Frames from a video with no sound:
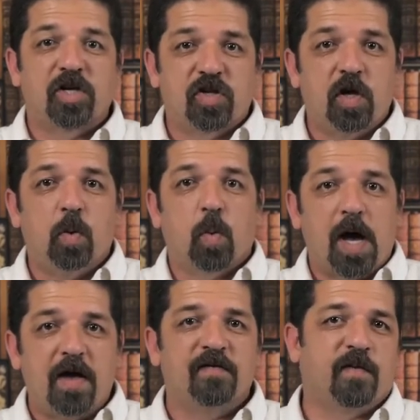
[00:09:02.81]
as the
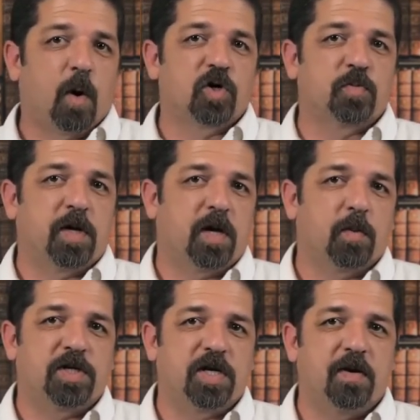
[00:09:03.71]
reinforcement it
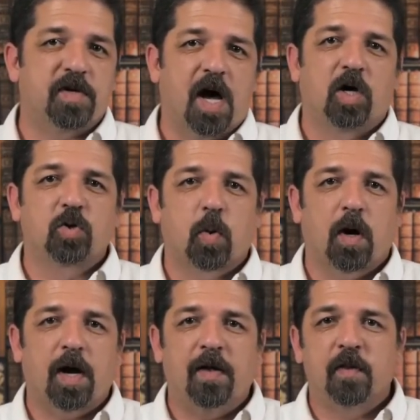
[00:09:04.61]
receives
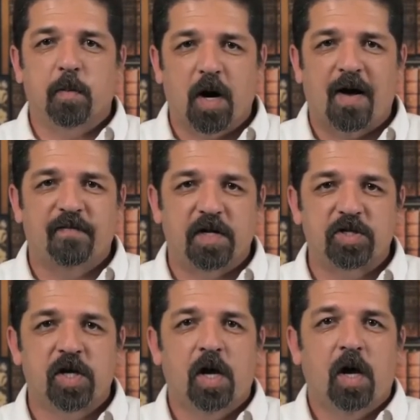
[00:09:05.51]
elsewhere in the
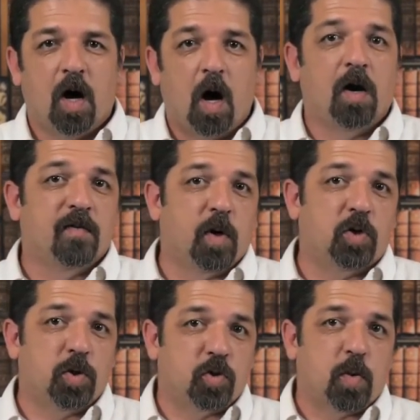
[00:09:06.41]
prophets, all of
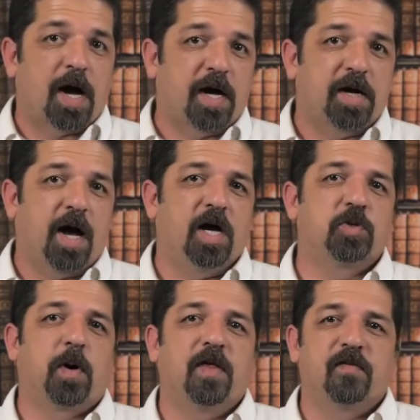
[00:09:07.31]
which was
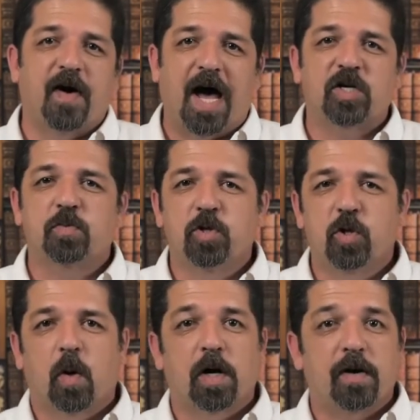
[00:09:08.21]
recognized by the vast
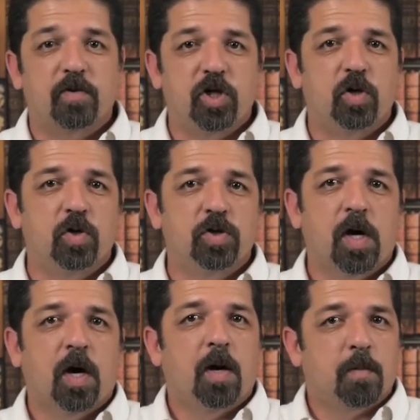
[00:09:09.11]
majority of Jews
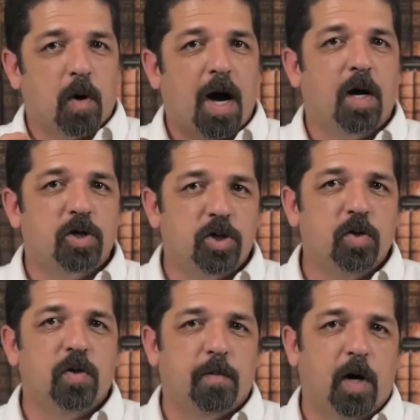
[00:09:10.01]
prior
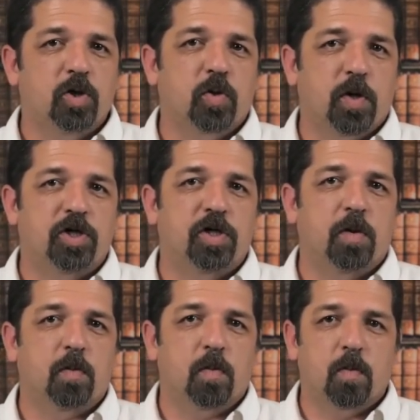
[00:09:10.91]
to the
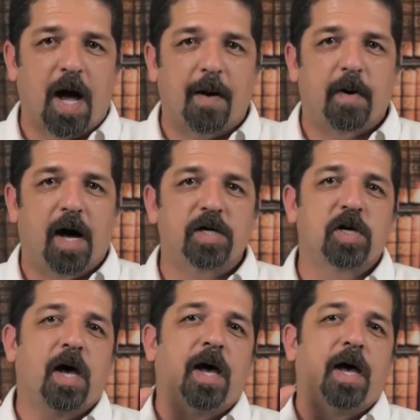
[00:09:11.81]
post-Christian rabbis,
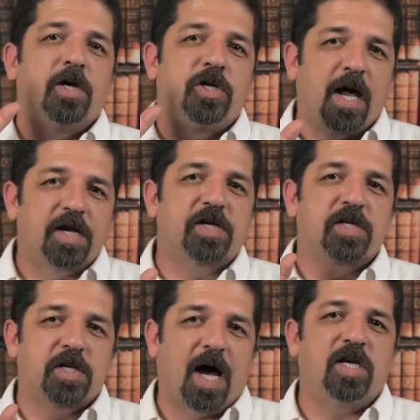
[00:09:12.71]

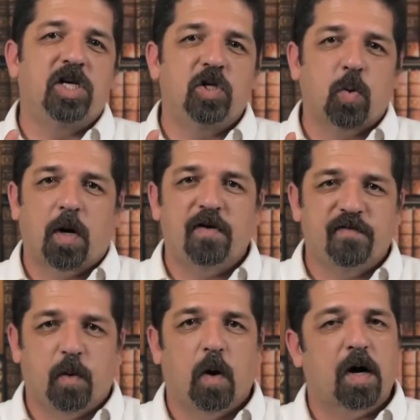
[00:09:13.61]
Genesis
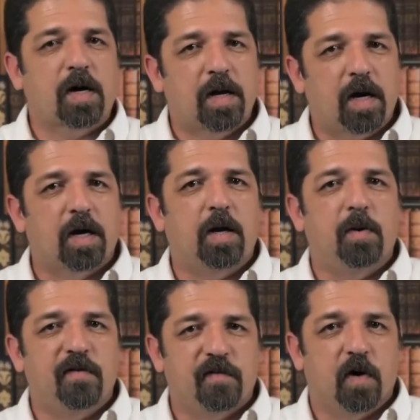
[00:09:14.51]
19:24 clearly
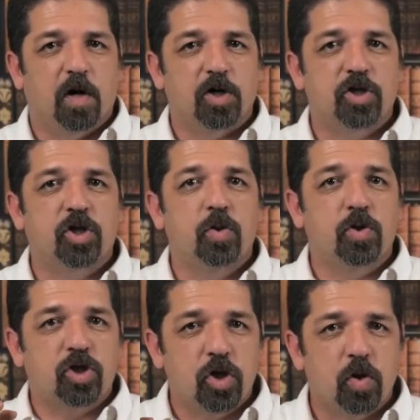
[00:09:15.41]
refers to
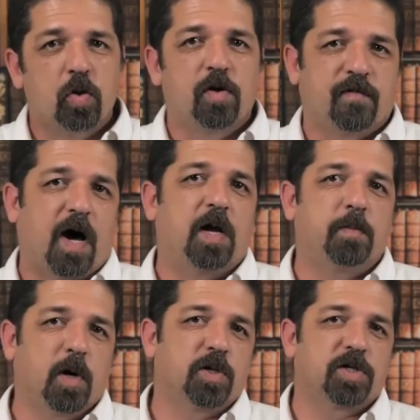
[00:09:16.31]
two divine
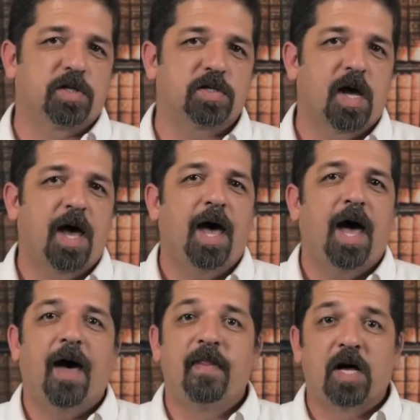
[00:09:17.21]
persons,
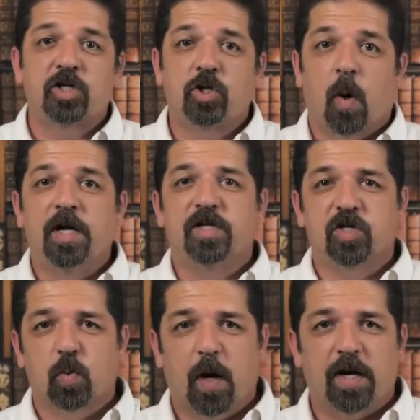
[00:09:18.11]
and thus joins
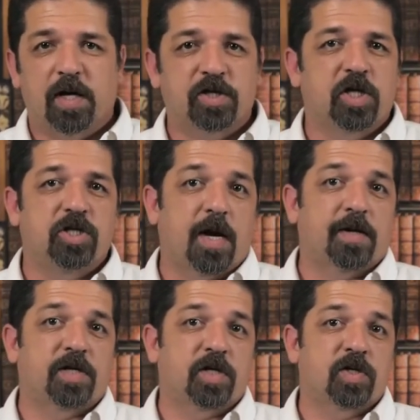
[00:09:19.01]
its witness to
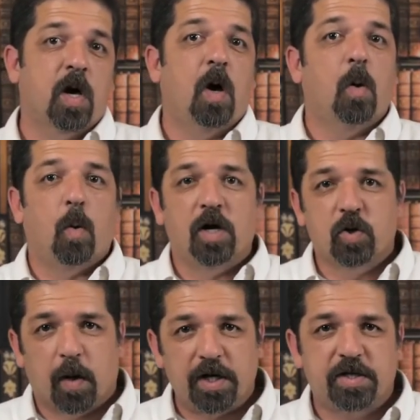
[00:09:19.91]
Genesis
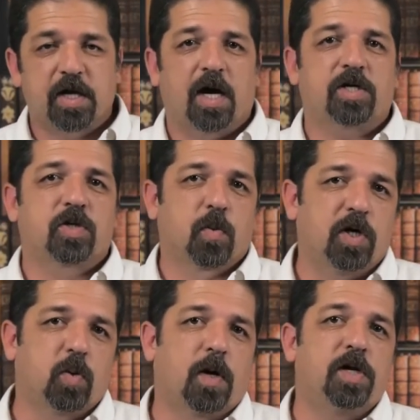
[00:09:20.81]
1:26,
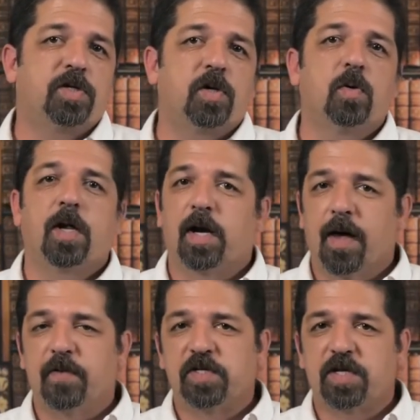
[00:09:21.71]
3:22, and
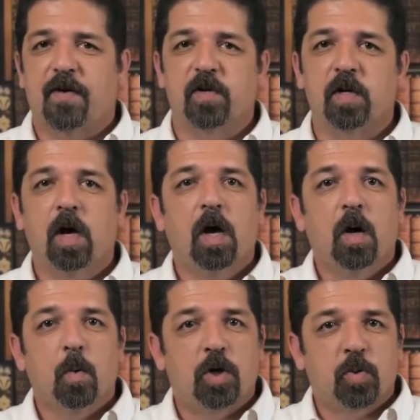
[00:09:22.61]
11:7,
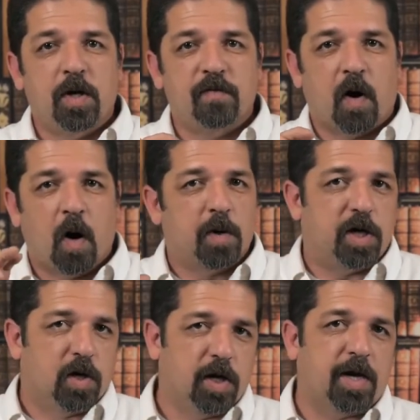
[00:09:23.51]
which we've
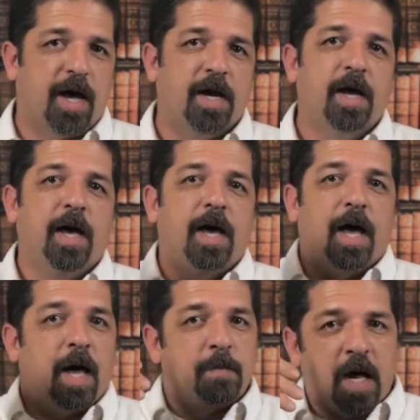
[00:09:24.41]
already looked at,
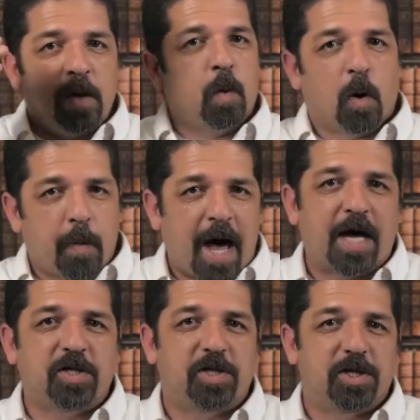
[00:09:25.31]
and many more
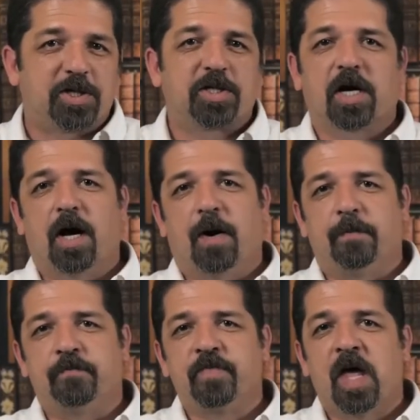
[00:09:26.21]
passages to come.